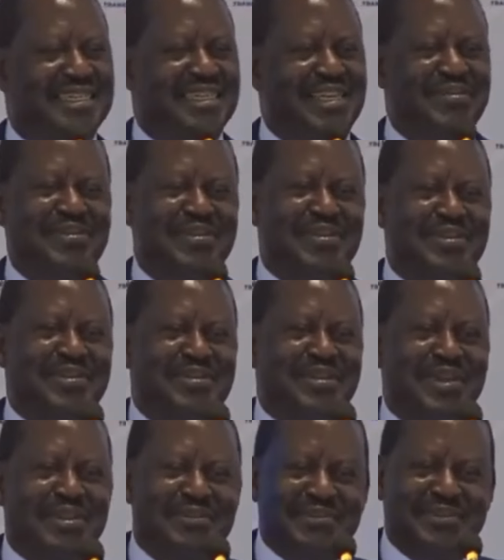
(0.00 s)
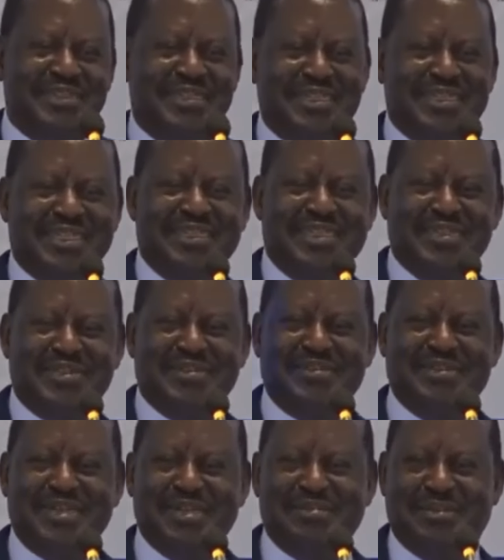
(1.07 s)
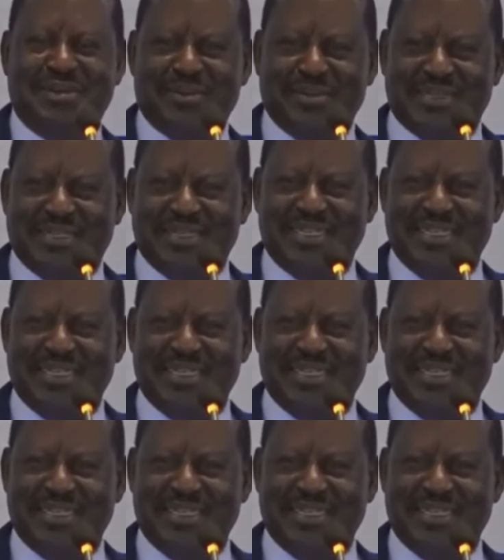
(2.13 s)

If you go to heaven, there's nothing to worry about.